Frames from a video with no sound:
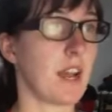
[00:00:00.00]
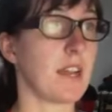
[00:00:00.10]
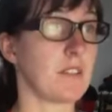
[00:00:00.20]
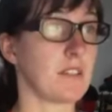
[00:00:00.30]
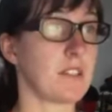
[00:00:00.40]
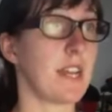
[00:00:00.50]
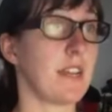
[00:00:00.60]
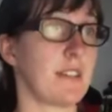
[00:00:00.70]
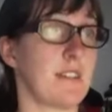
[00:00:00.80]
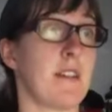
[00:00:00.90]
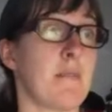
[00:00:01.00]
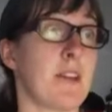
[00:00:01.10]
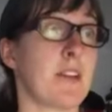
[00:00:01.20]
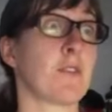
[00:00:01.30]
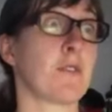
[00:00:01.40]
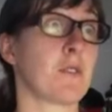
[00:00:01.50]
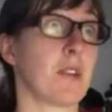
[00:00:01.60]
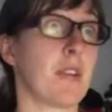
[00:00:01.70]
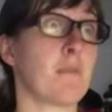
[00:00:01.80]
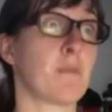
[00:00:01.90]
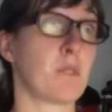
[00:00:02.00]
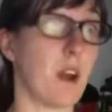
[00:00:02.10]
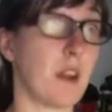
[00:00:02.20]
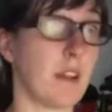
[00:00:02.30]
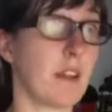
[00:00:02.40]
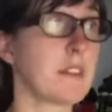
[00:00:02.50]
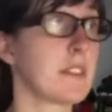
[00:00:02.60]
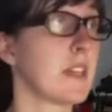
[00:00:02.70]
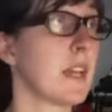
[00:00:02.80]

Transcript: I understand it's not a medical grade product